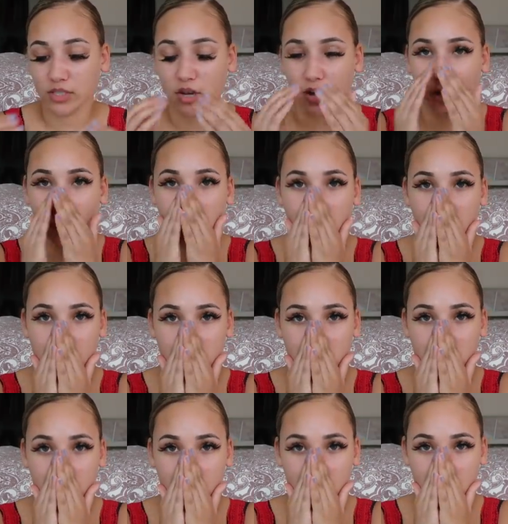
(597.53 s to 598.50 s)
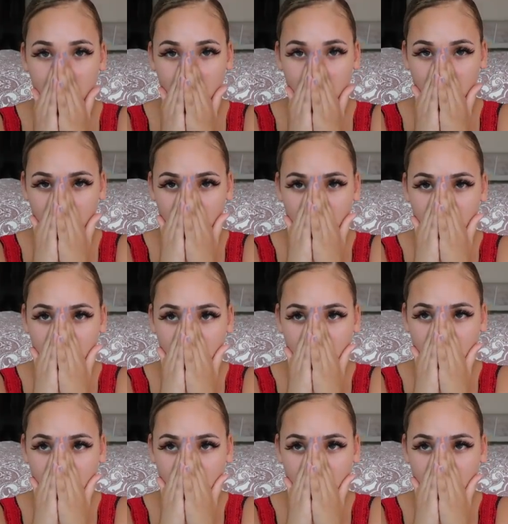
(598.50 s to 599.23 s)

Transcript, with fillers: so pissed right now.